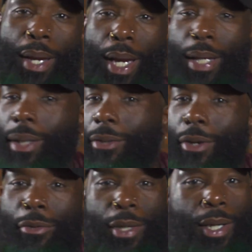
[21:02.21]
man, and, you
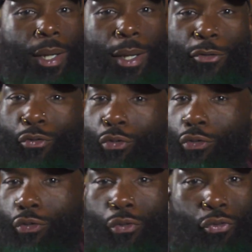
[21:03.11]
know, get a little
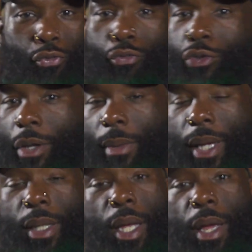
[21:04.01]
shoo,
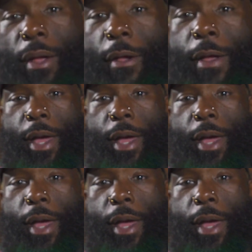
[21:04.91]
something like that.